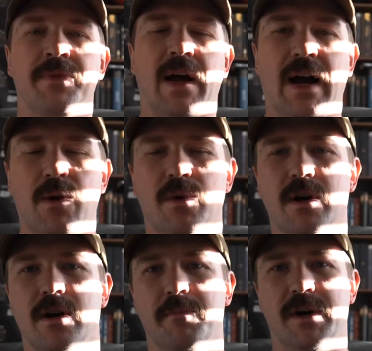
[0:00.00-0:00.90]
I
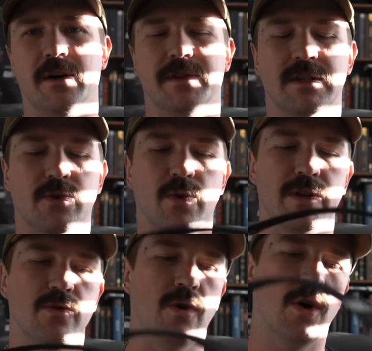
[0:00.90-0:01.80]
want a belt that's going
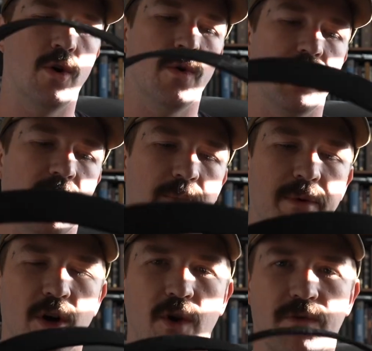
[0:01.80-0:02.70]
to hold up
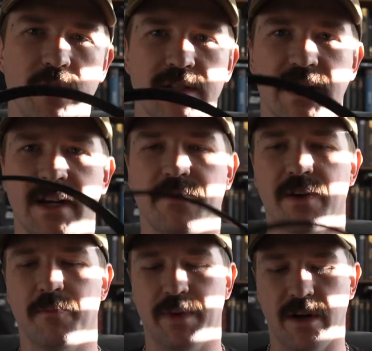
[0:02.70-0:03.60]
over a
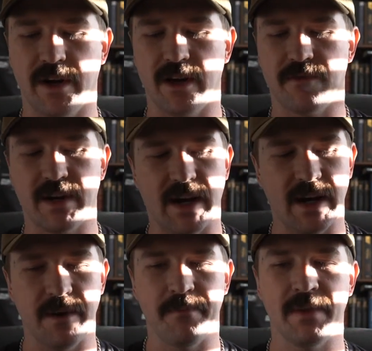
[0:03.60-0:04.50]
significant period of
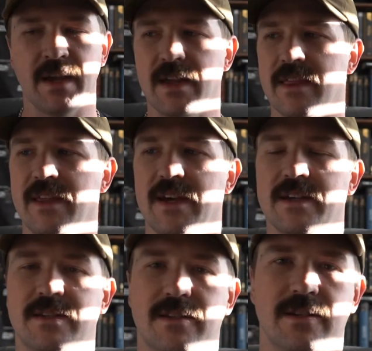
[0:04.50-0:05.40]
time.
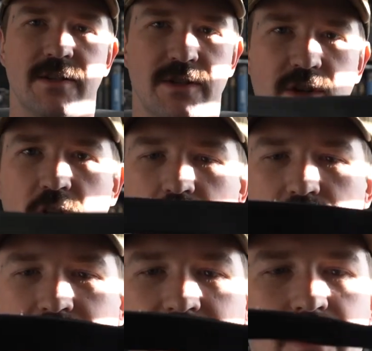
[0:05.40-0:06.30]
This, just all
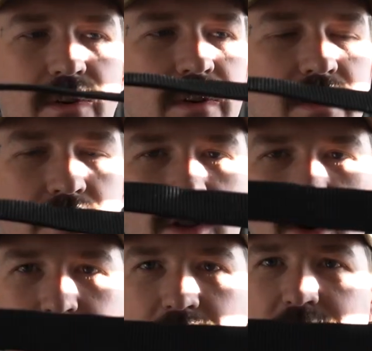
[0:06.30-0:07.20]
around,
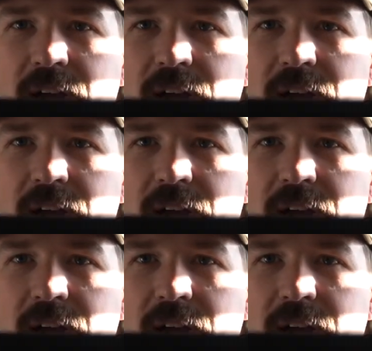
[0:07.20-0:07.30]
though it may be